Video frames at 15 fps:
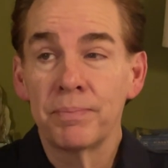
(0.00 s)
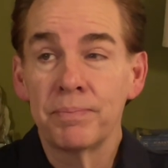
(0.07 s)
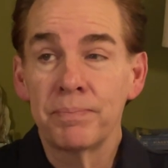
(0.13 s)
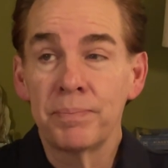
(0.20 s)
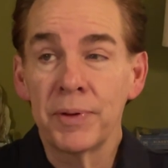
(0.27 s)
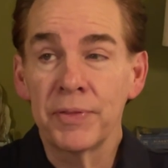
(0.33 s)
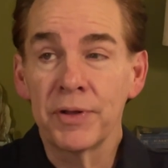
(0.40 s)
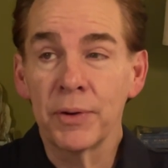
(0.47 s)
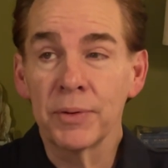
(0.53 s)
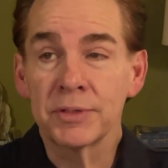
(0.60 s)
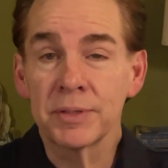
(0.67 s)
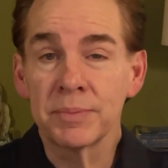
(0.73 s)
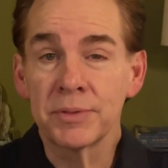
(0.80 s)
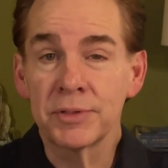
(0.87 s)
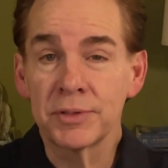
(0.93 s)
but there were
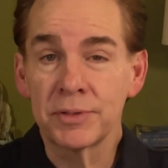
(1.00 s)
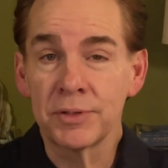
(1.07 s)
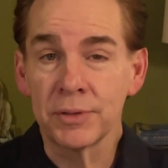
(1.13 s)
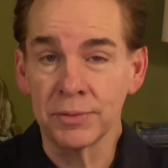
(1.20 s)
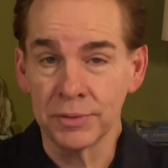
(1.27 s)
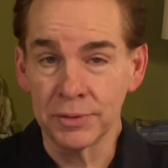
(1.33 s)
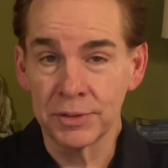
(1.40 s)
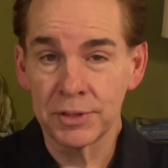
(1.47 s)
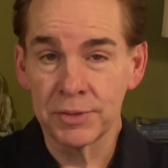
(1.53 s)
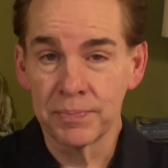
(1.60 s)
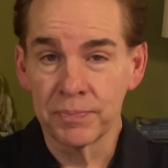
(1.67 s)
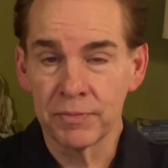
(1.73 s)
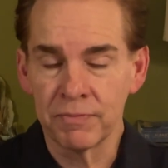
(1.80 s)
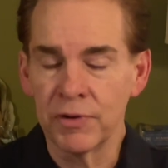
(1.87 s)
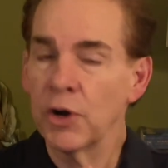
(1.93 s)
some students,
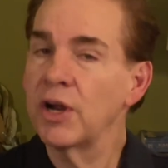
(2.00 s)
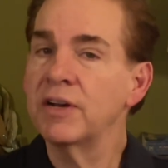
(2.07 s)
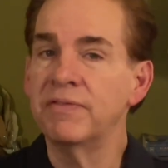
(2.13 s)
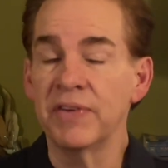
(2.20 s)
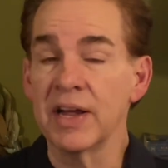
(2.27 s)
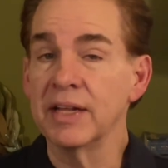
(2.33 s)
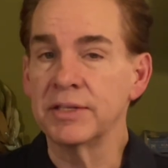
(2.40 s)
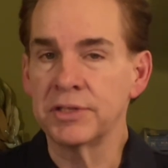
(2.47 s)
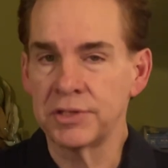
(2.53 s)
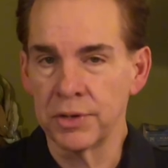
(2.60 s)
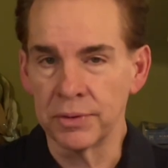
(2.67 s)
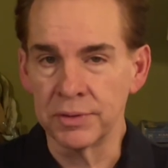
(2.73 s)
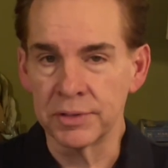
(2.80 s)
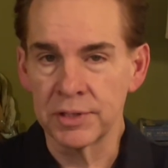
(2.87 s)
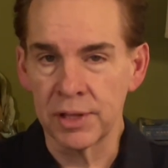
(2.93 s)
very advanced
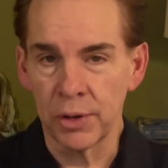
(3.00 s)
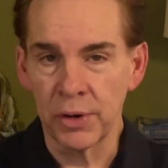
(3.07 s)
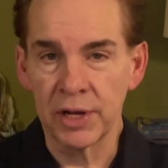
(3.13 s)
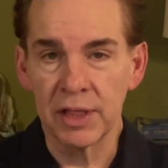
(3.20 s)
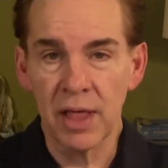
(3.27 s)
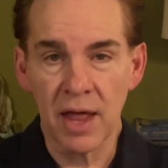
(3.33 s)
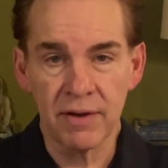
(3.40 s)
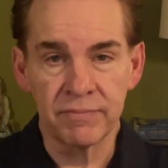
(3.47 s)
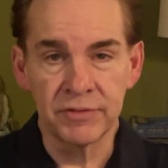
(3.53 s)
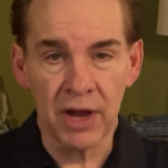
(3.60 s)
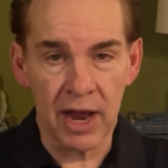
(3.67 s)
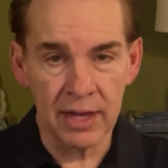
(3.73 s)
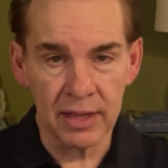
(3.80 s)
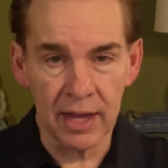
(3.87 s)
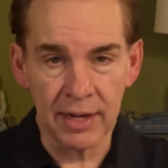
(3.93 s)
students, learning a lot of
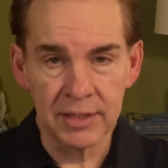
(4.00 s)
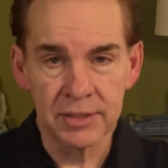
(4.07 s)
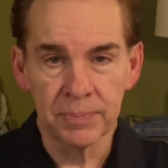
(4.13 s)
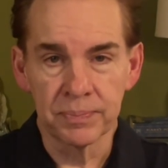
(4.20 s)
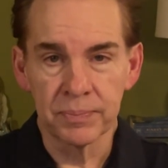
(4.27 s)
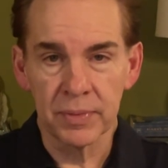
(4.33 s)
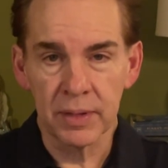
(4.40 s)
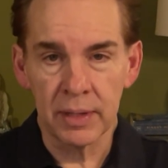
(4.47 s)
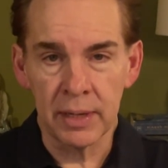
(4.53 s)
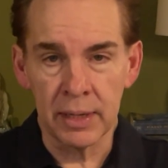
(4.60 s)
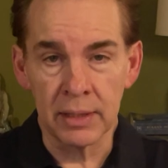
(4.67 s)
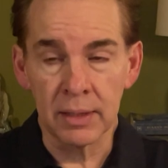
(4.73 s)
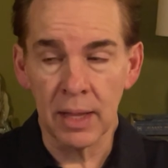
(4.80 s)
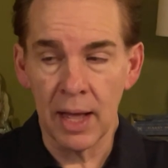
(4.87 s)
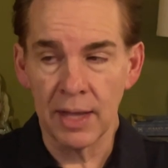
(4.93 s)
dialects in
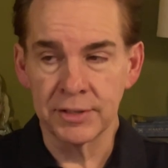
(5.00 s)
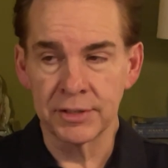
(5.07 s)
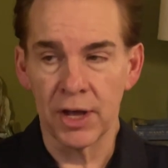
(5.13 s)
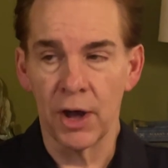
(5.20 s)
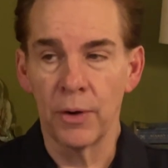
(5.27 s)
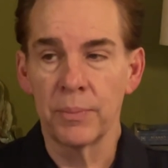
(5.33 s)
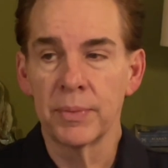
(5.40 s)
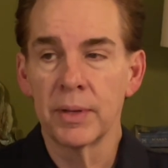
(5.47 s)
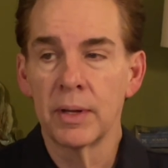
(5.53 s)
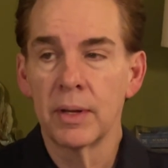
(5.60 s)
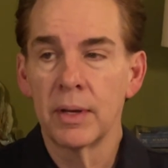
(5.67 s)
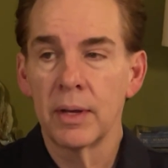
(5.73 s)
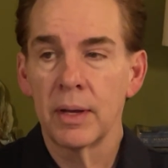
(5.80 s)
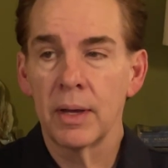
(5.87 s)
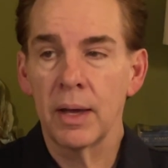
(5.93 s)
Glasgow,
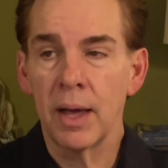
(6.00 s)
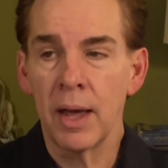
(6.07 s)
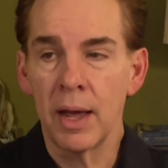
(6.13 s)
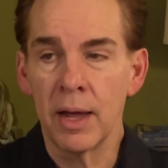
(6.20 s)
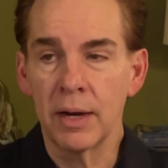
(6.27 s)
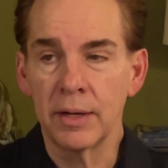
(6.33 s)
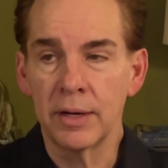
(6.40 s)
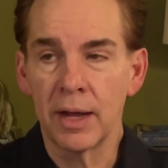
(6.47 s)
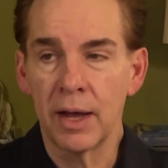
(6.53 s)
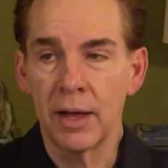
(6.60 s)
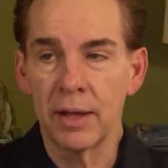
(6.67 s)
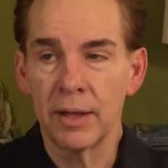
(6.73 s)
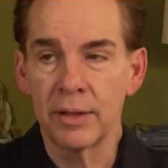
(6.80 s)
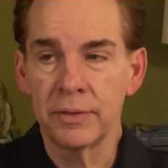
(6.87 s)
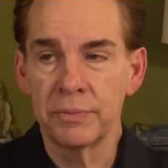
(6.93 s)
and
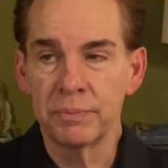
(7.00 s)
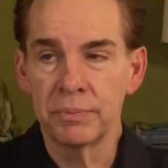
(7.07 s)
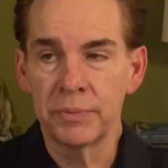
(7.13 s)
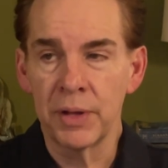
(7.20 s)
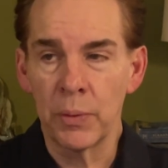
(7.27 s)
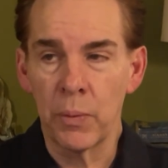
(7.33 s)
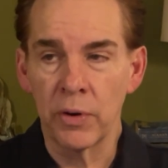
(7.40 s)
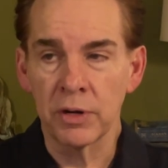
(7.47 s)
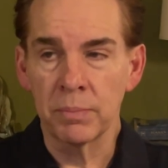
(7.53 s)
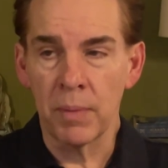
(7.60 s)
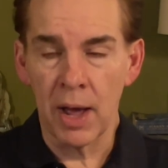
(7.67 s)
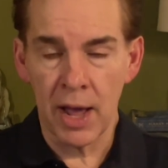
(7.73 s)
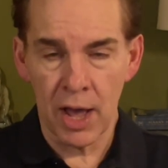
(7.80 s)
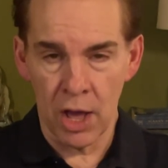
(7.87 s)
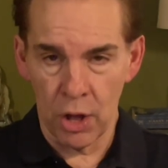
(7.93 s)
they wanted
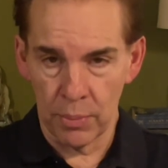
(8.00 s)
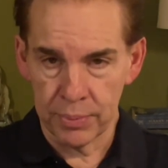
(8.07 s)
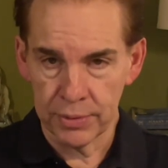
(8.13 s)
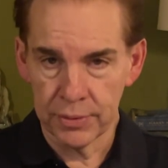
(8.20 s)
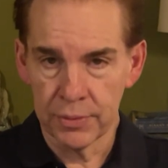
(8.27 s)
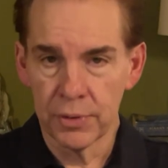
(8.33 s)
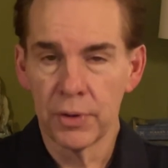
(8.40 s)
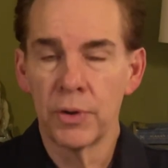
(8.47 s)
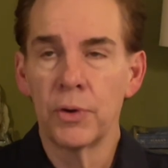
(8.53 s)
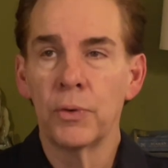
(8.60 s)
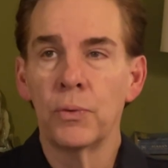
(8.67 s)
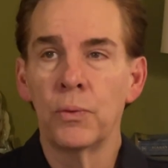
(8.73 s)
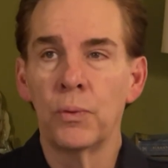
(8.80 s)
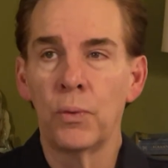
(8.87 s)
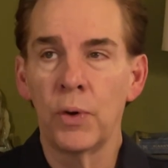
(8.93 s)
my help
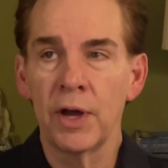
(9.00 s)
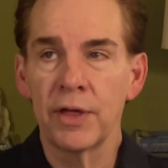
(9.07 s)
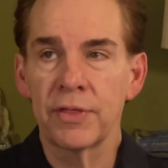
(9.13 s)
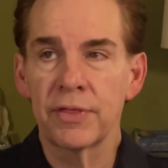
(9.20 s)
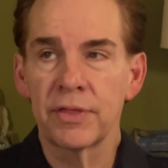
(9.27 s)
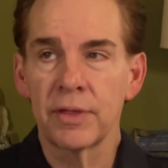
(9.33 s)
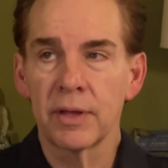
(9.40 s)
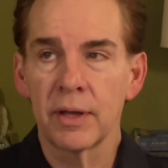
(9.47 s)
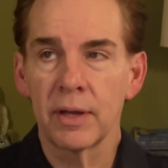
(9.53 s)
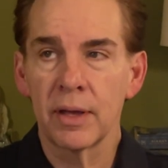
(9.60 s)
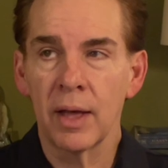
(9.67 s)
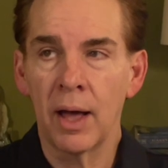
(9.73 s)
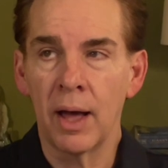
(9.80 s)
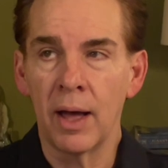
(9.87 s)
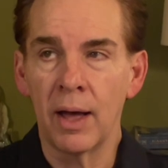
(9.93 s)
with
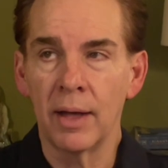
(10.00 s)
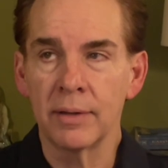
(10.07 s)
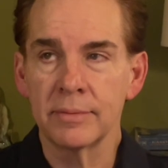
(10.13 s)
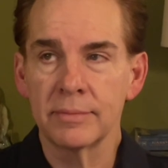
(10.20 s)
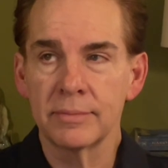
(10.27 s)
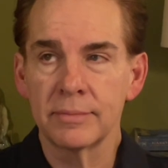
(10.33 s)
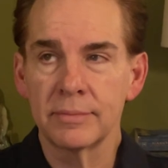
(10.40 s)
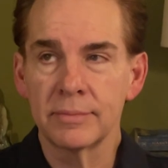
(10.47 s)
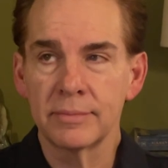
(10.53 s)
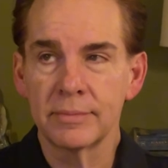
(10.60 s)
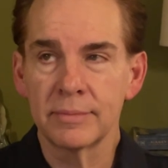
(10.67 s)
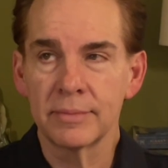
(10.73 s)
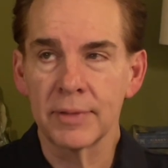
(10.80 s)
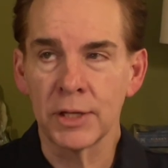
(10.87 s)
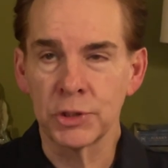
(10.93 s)
a
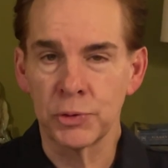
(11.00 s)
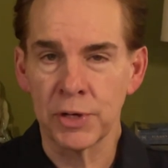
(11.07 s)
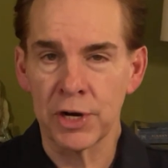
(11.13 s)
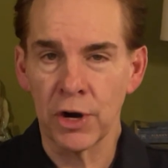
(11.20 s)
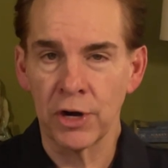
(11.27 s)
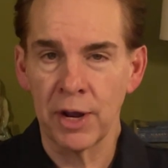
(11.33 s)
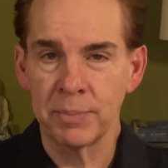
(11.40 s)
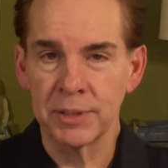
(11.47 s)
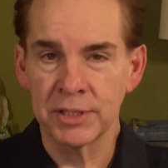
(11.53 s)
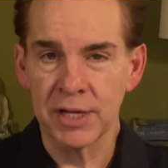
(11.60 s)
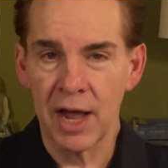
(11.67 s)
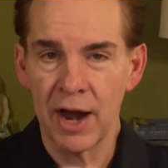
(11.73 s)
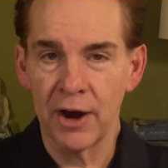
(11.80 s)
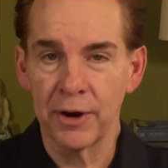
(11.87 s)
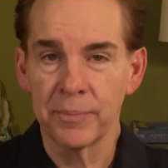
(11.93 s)
streetcar named
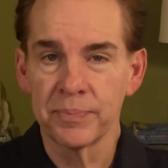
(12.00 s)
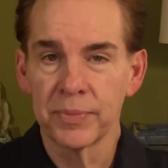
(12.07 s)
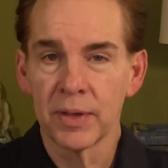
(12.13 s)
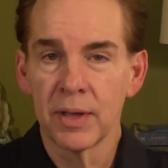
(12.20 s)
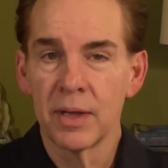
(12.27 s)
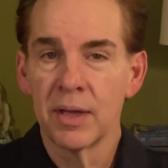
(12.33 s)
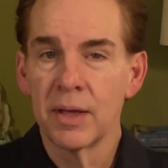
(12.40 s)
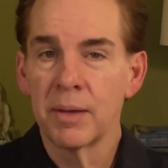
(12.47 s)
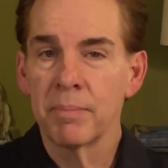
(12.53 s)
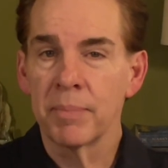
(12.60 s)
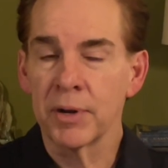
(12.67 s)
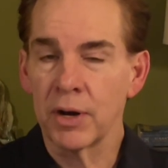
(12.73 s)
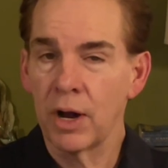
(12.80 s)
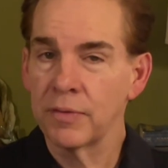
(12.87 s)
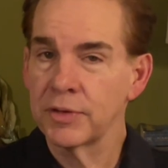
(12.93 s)
Desire. But
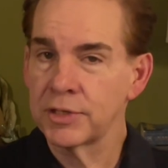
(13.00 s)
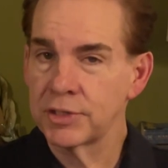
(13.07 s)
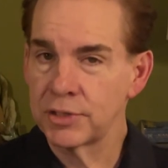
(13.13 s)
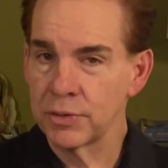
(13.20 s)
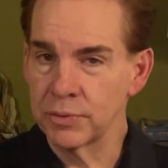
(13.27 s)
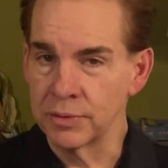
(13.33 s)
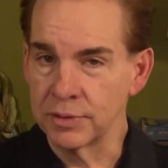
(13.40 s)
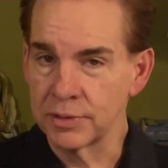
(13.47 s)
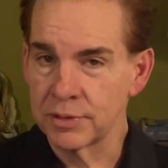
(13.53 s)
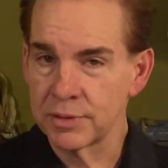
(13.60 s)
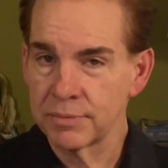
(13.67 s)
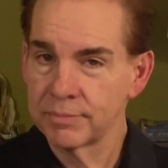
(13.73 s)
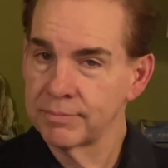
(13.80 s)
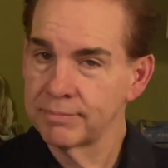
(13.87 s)
all the students,